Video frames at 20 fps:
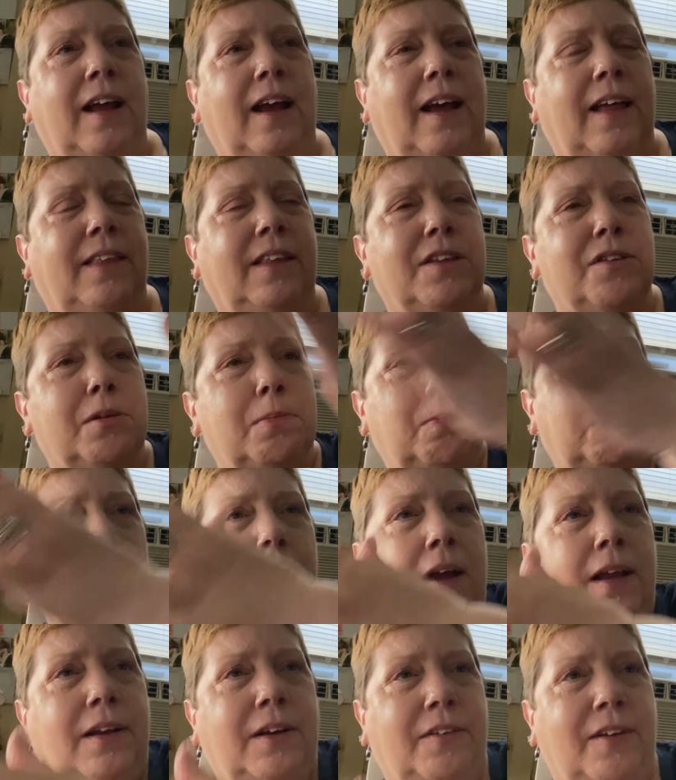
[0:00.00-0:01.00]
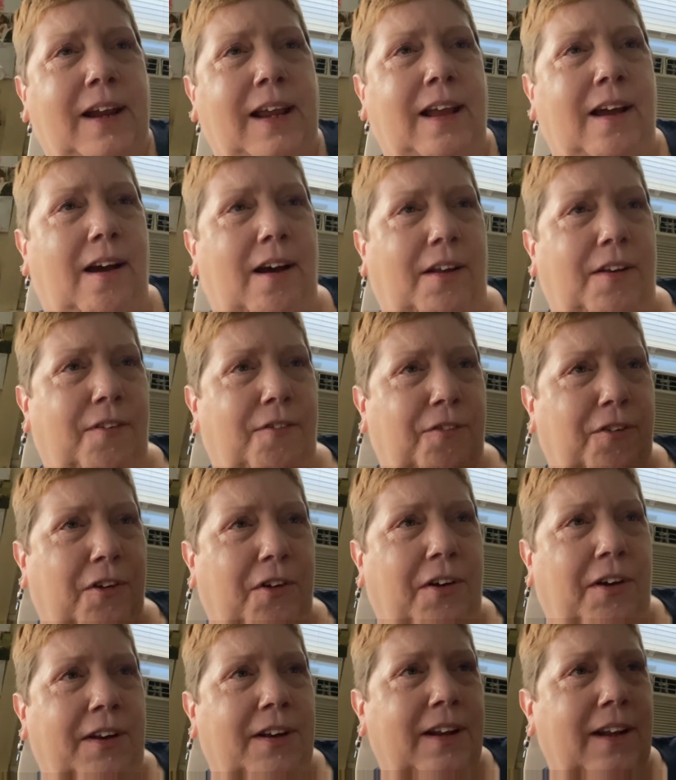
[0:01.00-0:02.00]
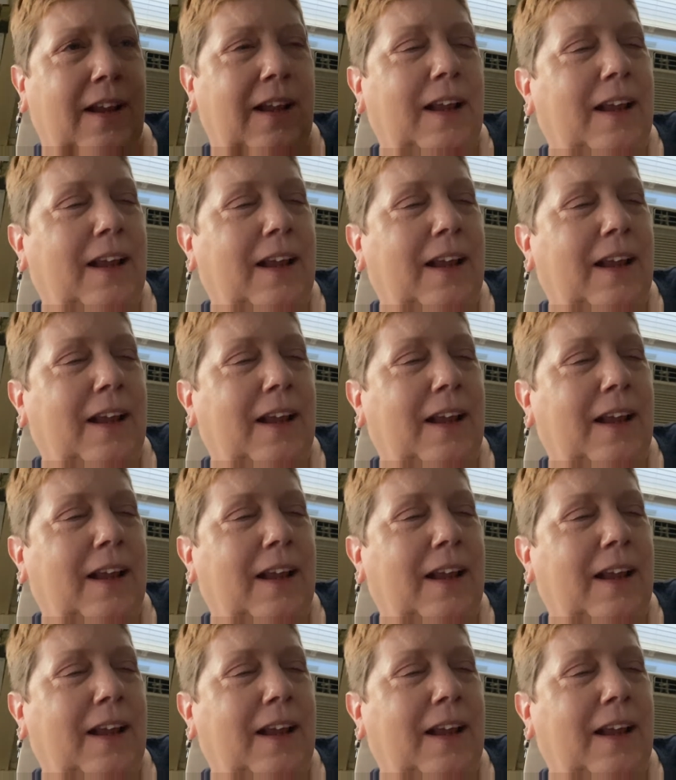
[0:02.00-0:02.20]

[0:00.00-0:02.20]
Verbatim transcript: And there's a Prada I can't afford.